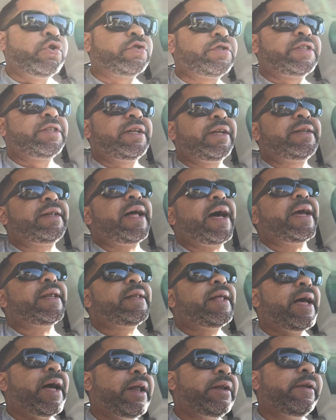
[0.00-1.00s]
Those are the
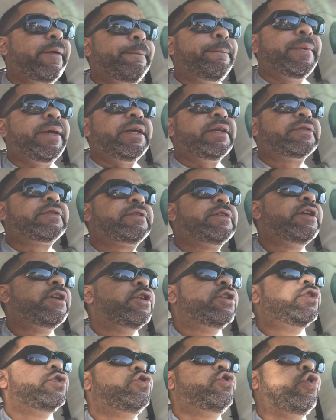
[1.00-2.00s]
9 elements.
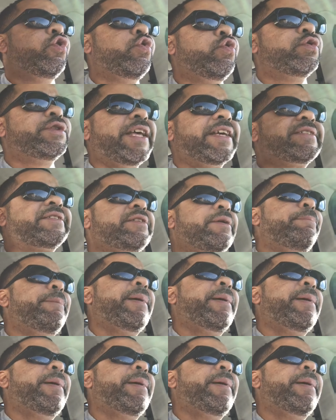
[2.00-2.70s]
Though that's the